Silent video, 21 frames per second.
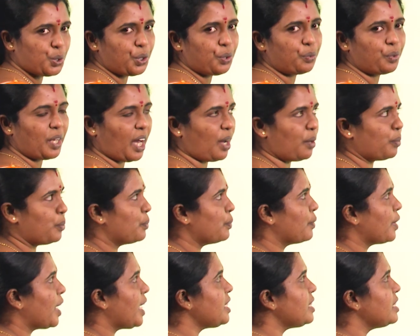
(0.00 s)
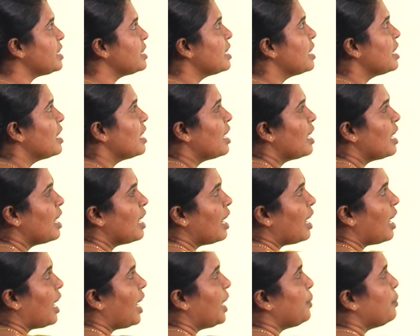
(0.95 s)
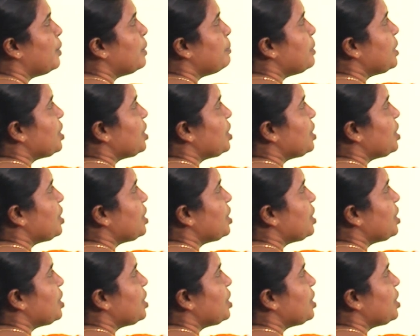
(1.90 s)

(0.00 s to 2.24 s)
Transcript: you now, right? I will be